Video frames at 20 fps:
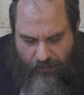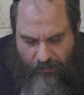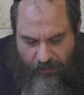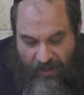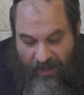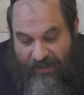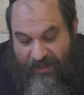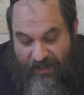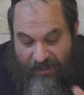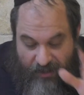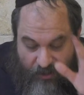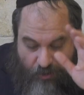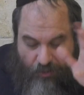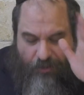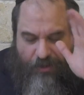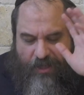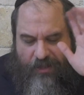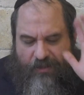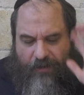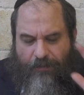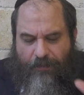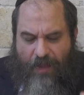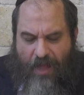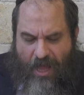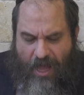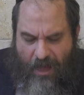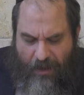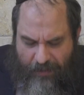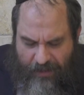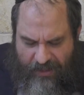He says 2 things.
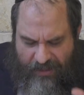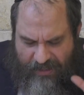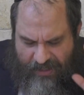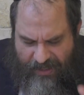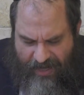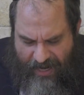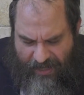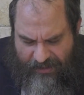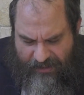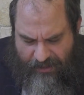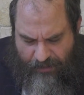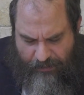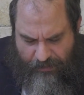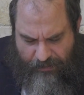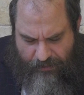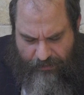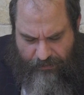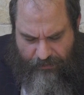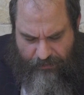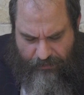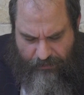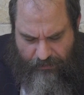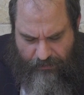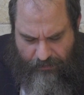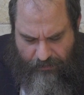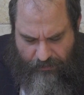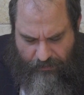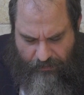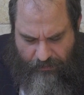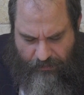This is the concept.
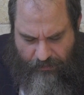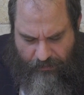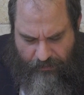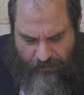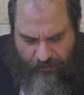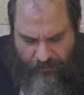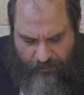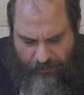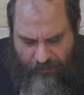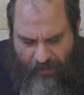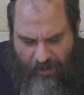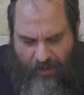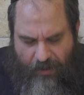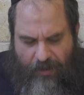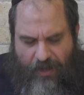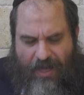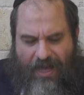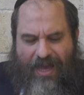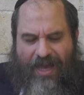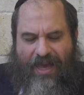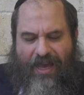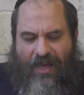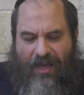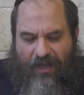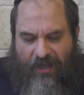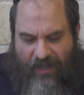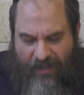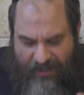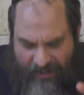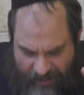
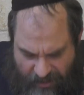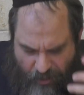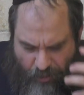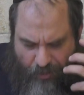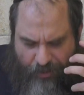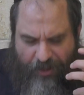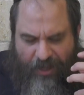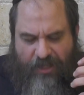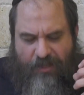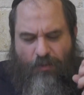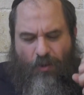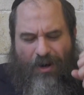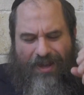He says 2 things.